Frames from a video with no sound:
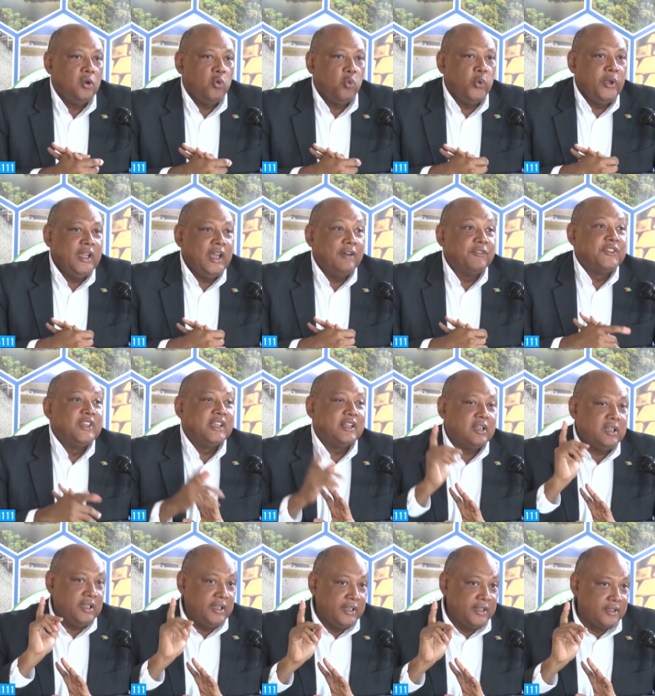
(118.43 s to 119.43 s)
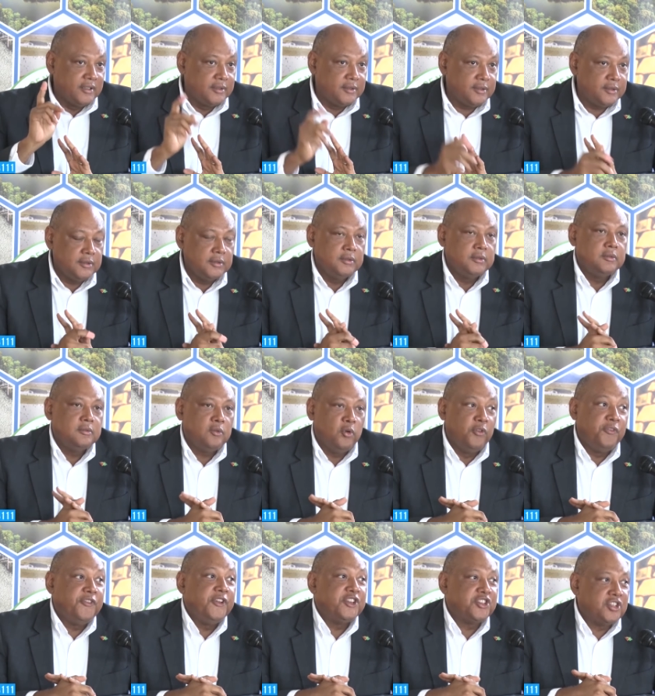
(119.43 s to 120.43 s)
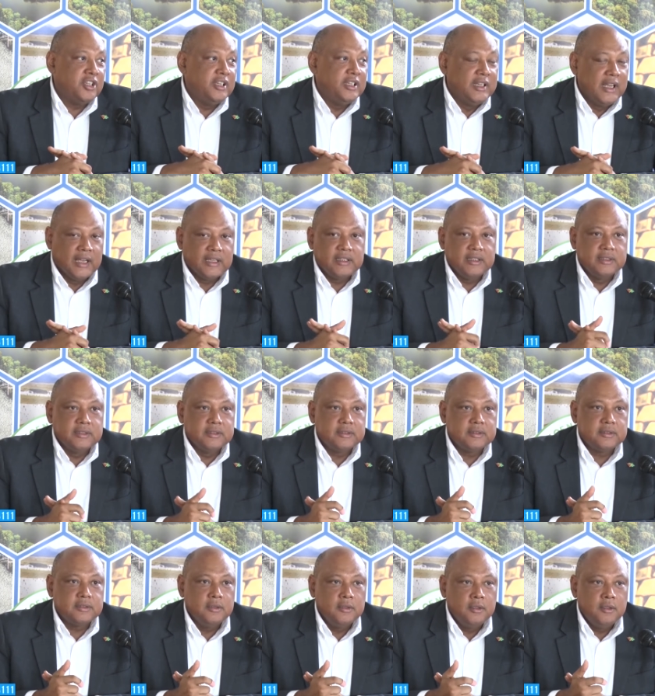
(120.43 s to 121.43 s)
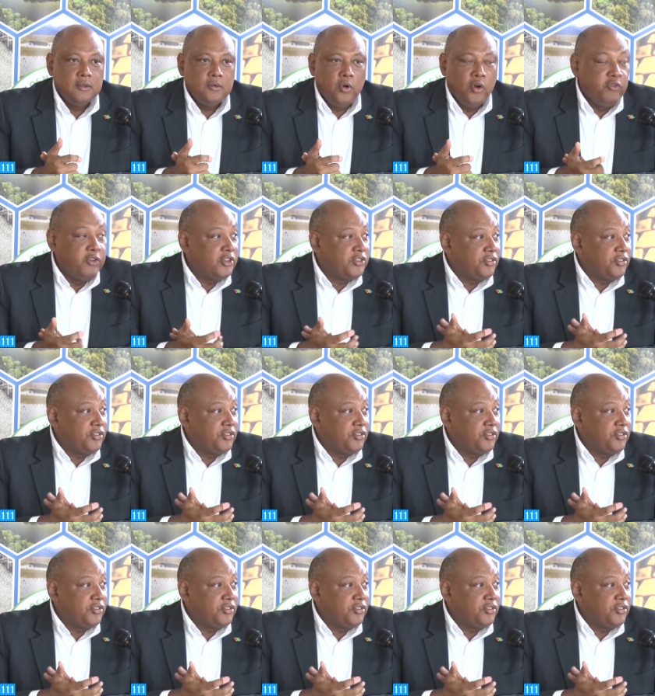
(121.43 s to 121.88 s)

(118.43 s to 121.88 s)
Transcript: we have declared officially that is, over